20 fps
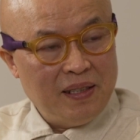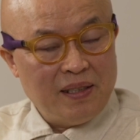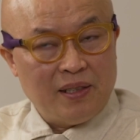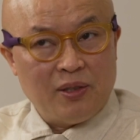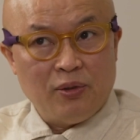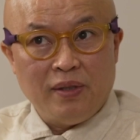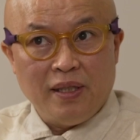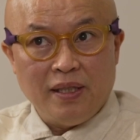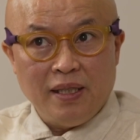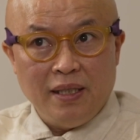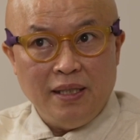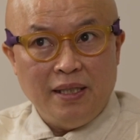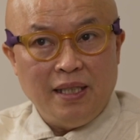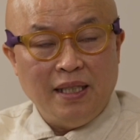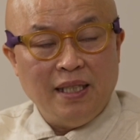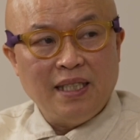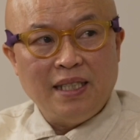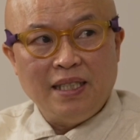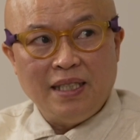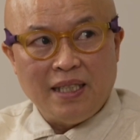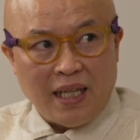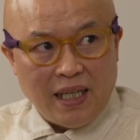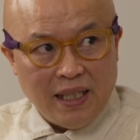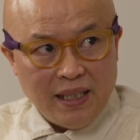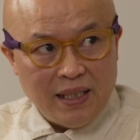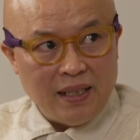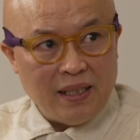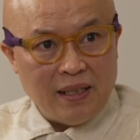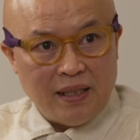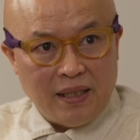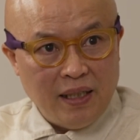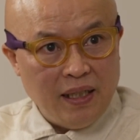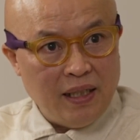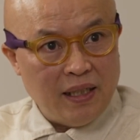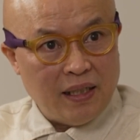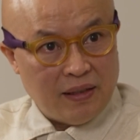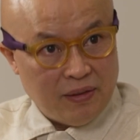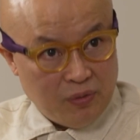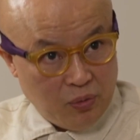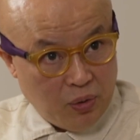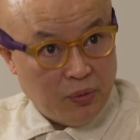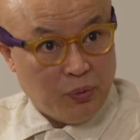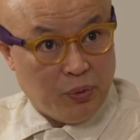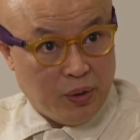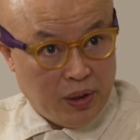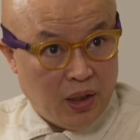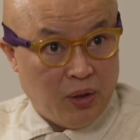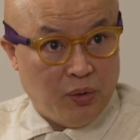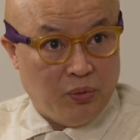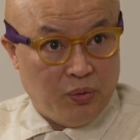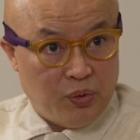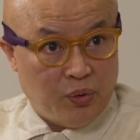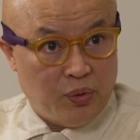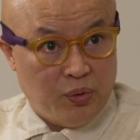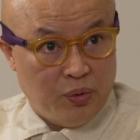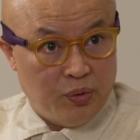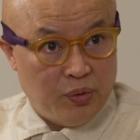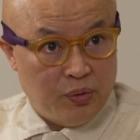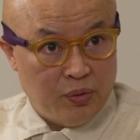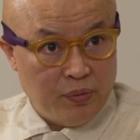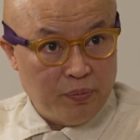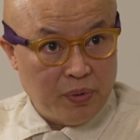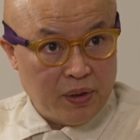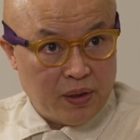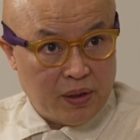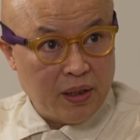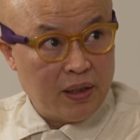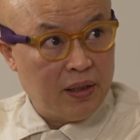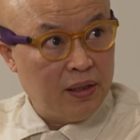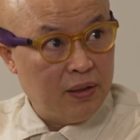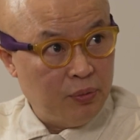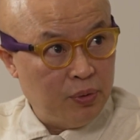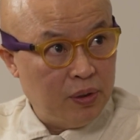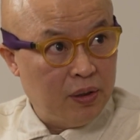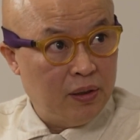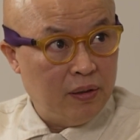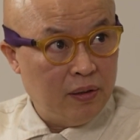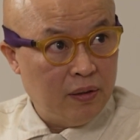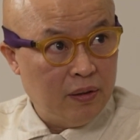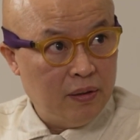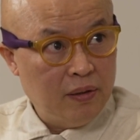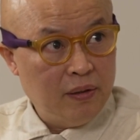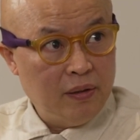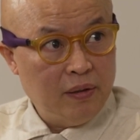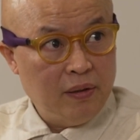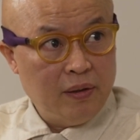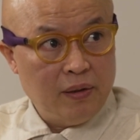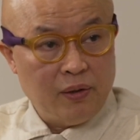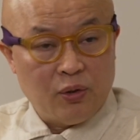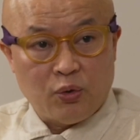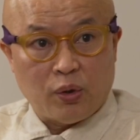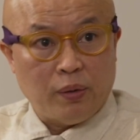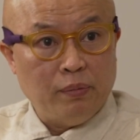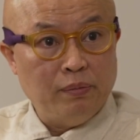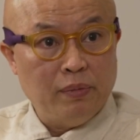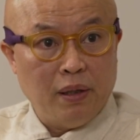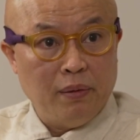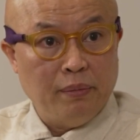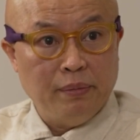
So there is an anxiety there, what we're going through, particularly with the Trump